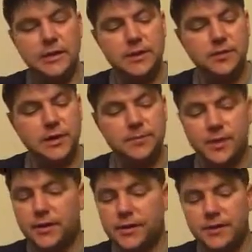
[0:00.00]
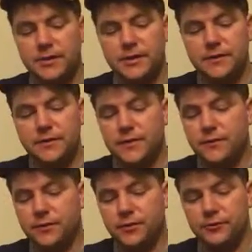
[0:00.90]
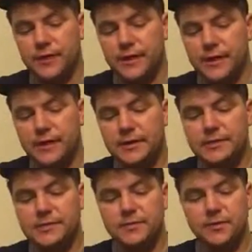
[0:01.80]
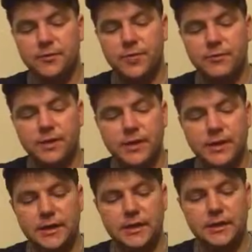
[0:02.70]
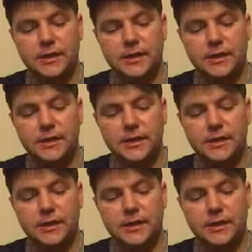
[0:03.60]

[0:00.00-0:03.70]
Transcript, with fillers: You had better come and live here, Frodo, my lad, said Bilbo one day,